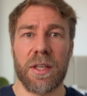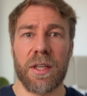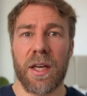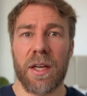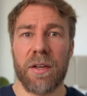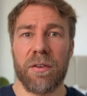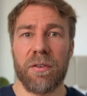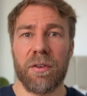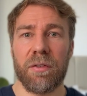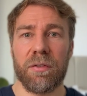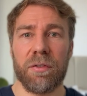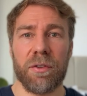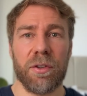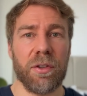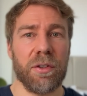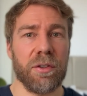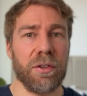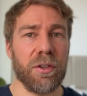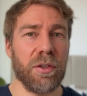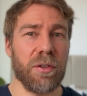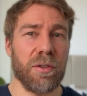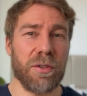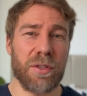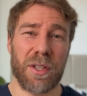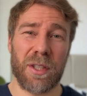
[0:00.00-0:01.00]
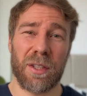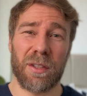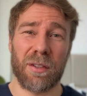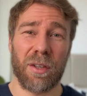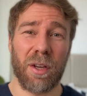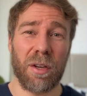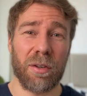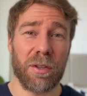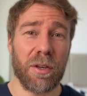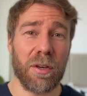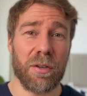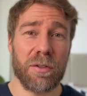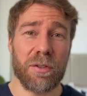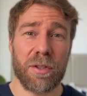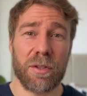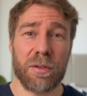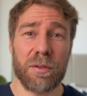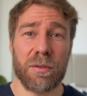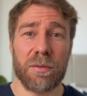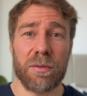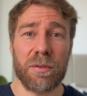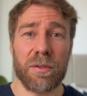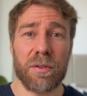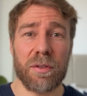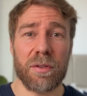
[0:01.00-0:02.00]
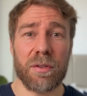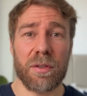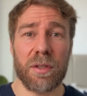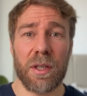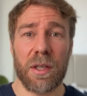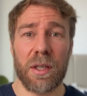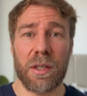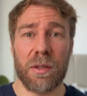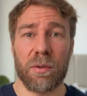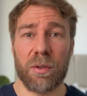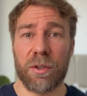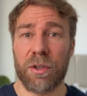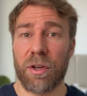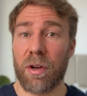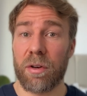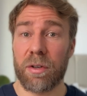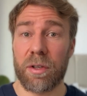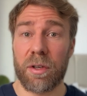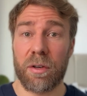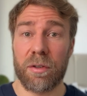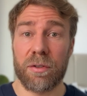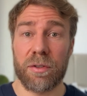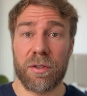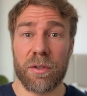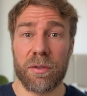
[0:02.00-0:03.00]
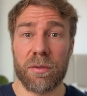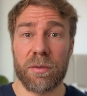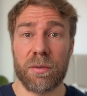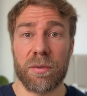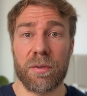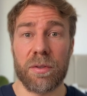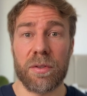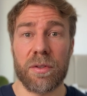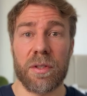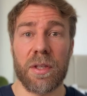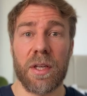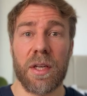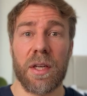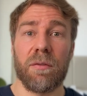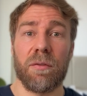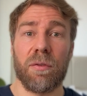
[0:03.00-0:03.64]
Even if you're using low-code tools or no-code tools,